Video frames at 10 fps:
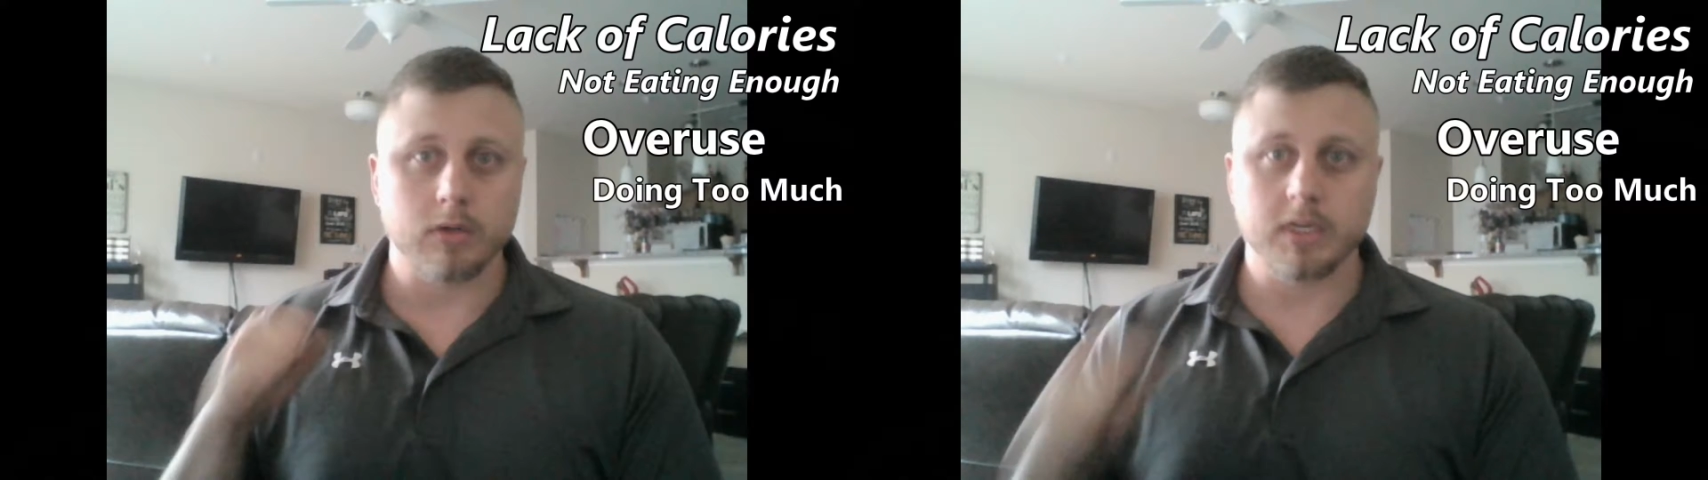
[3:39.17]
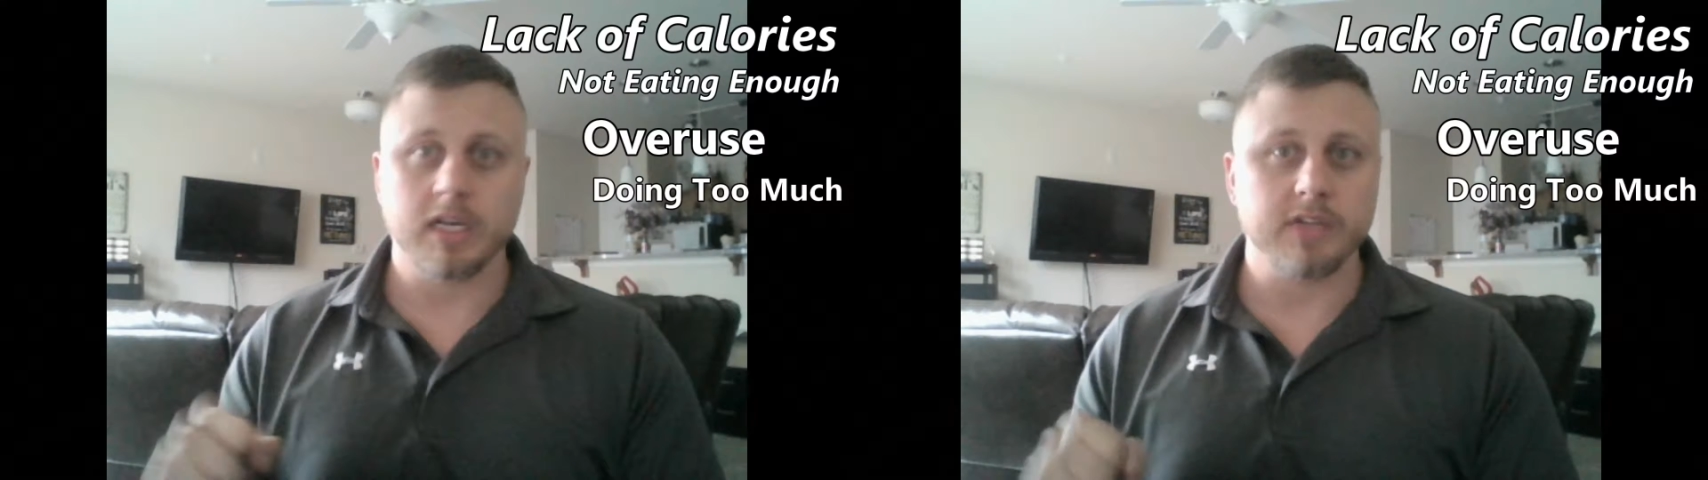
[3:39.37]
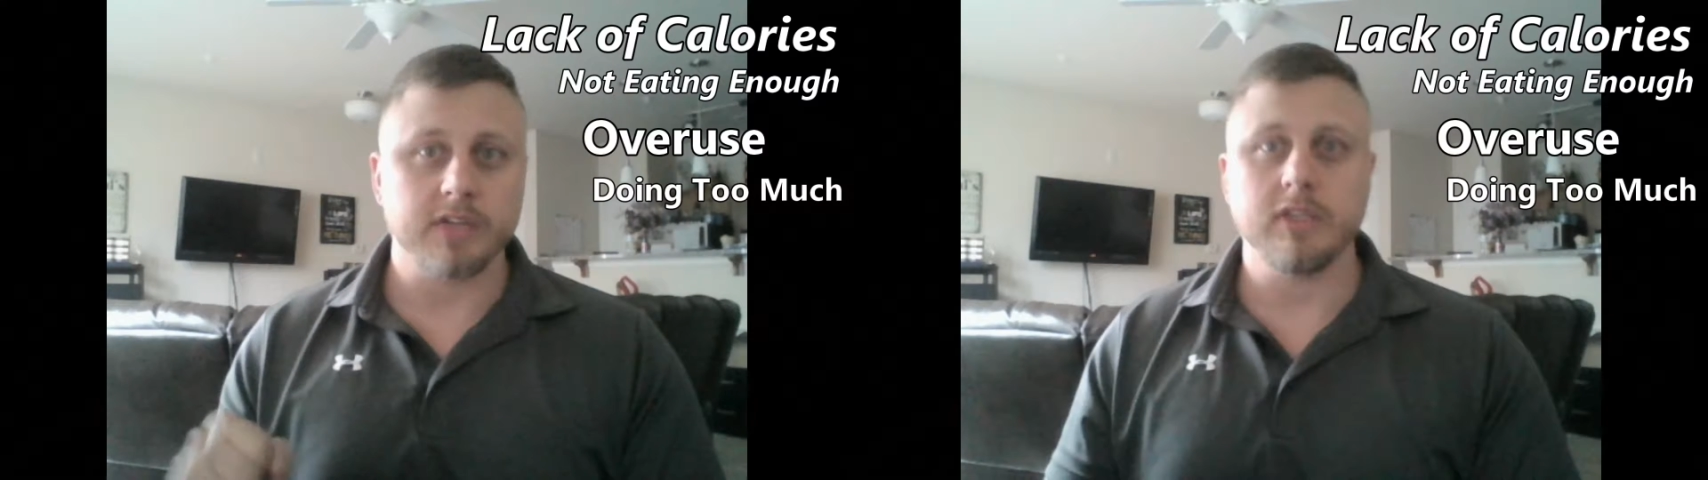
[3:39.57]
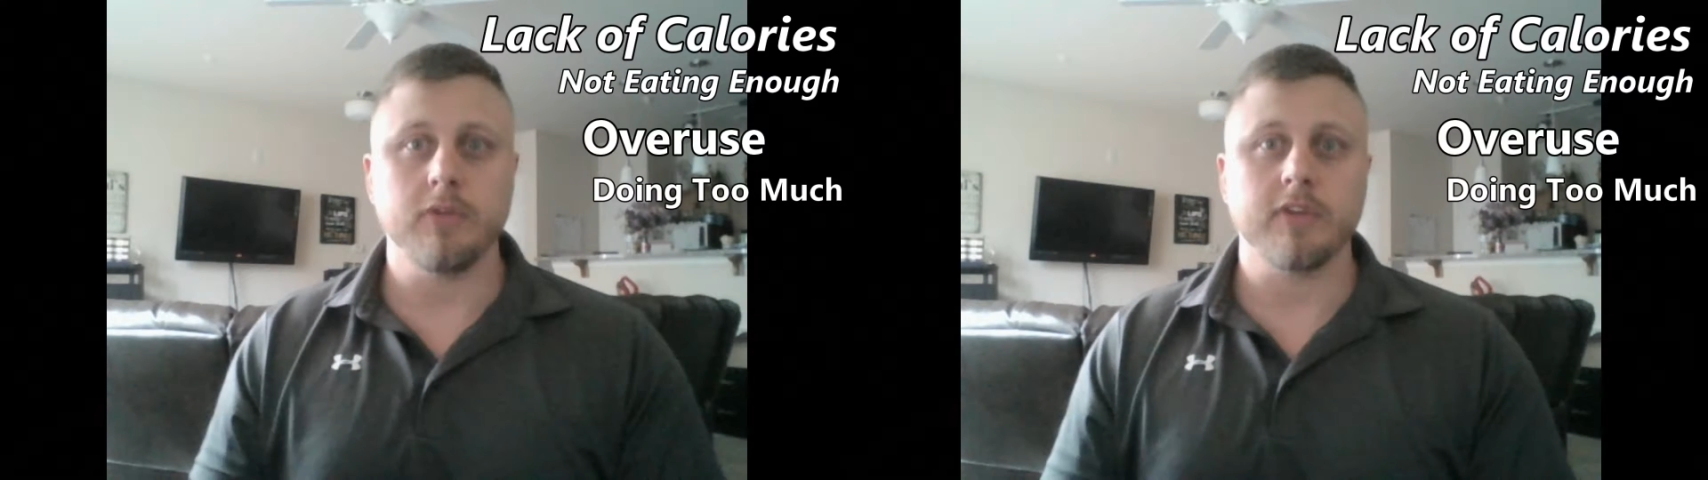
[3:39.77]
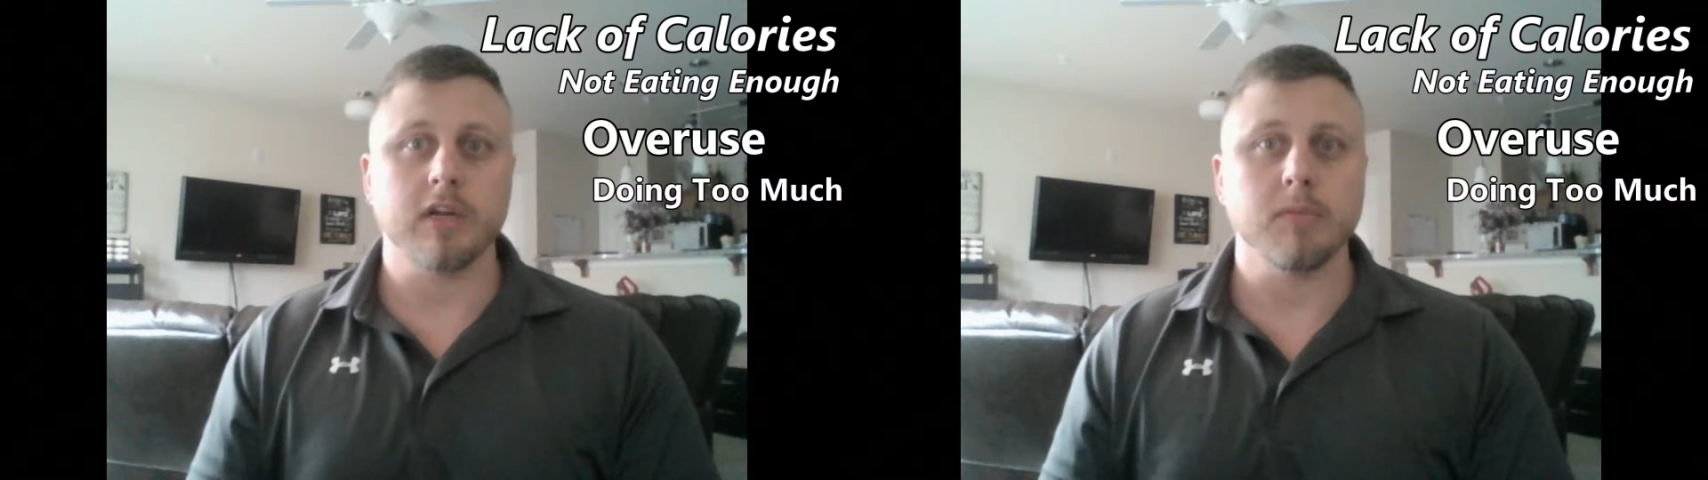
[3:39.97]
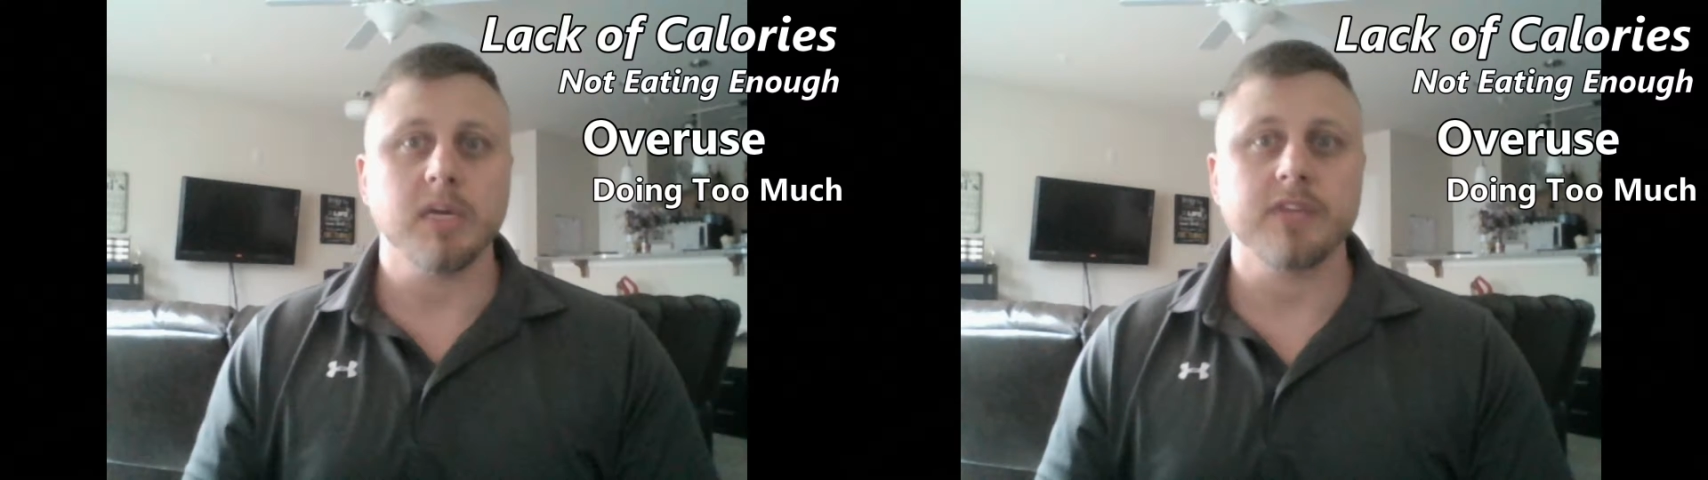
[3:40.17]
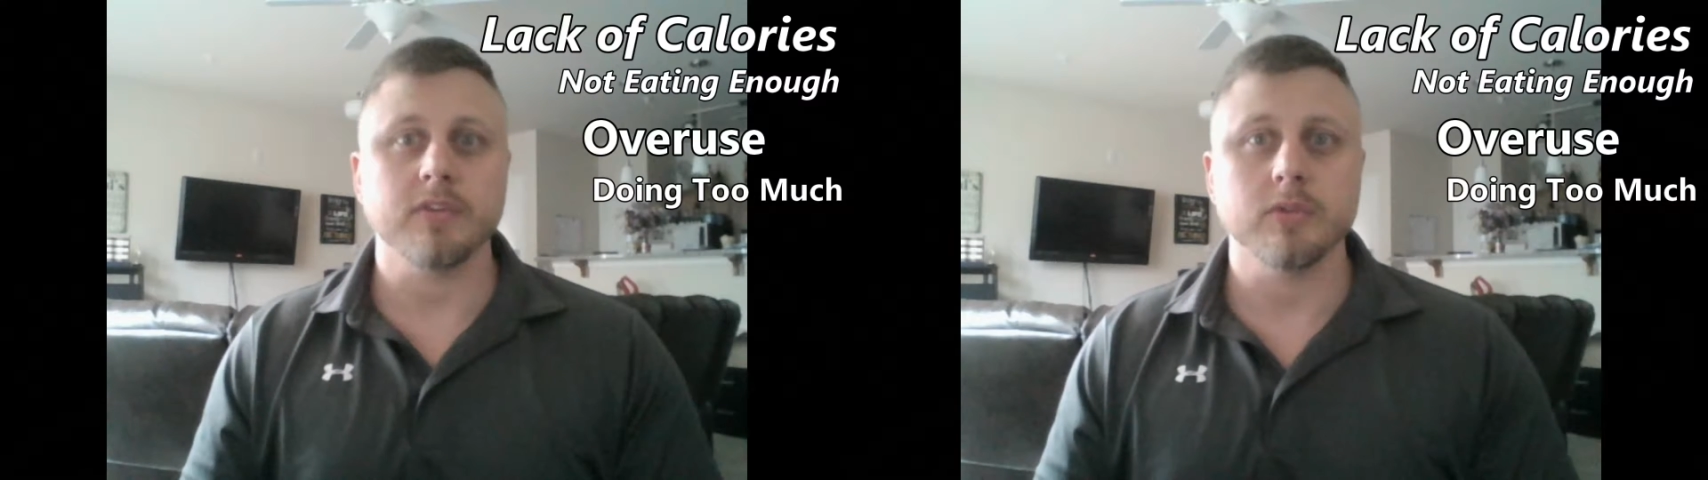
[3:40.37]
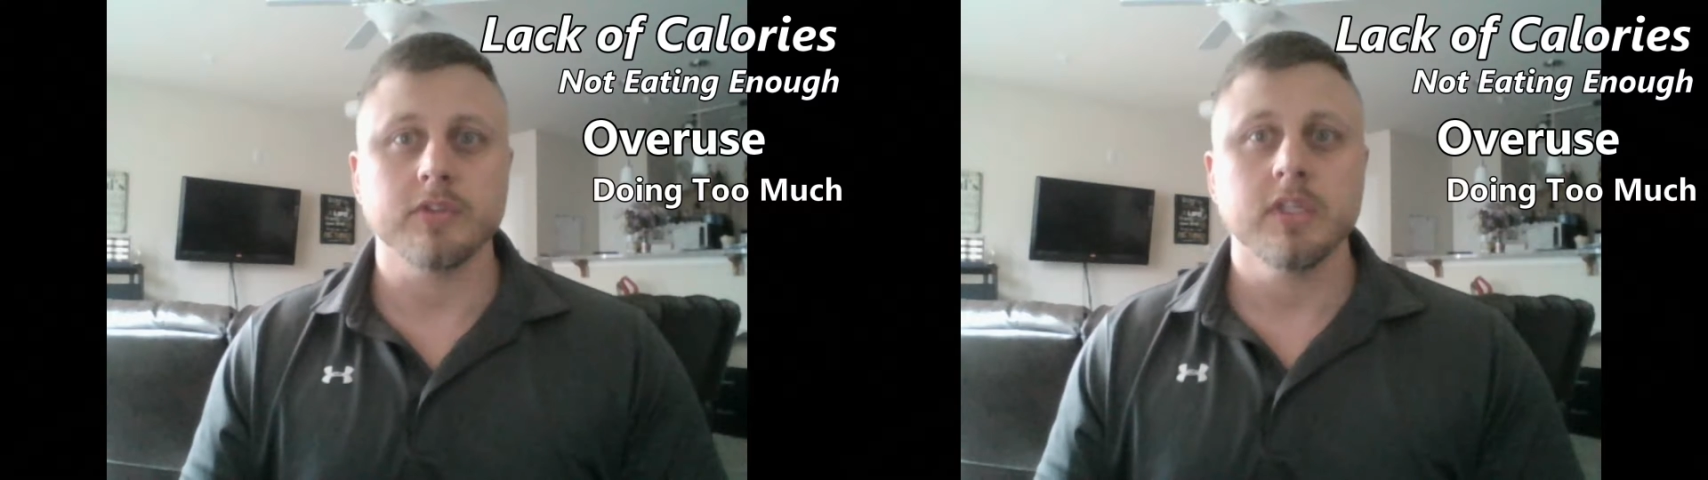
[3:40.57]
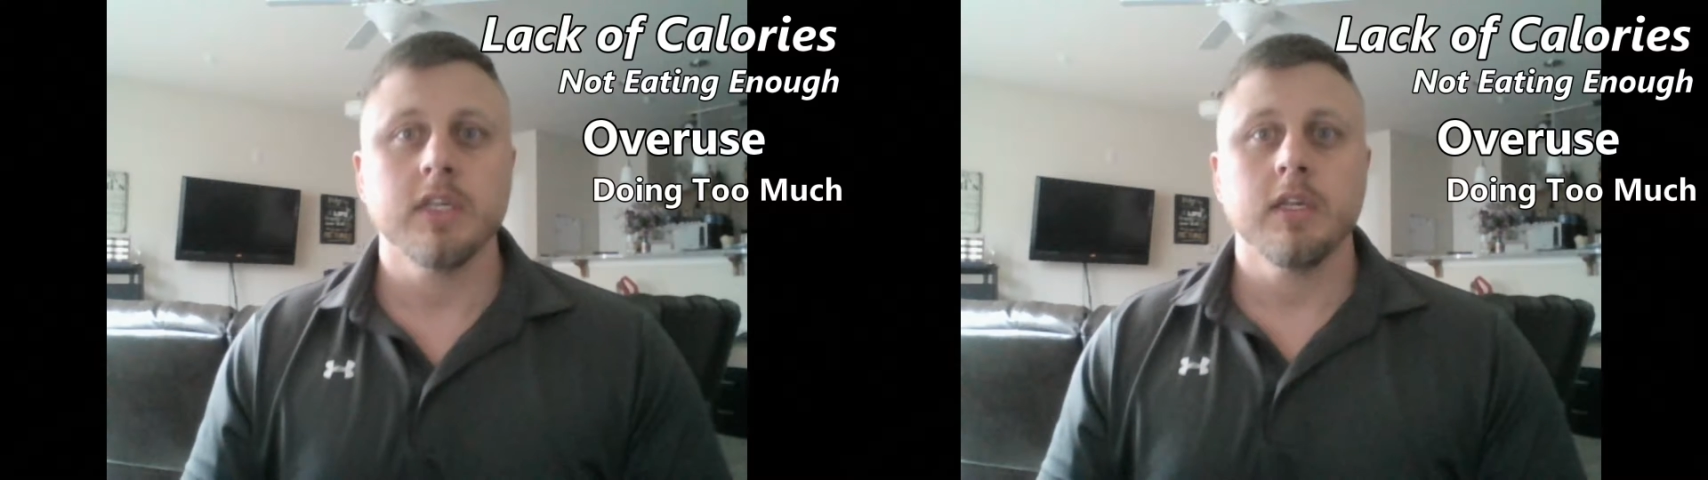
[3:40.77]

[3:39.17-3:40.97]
or we're constantly using our muscles,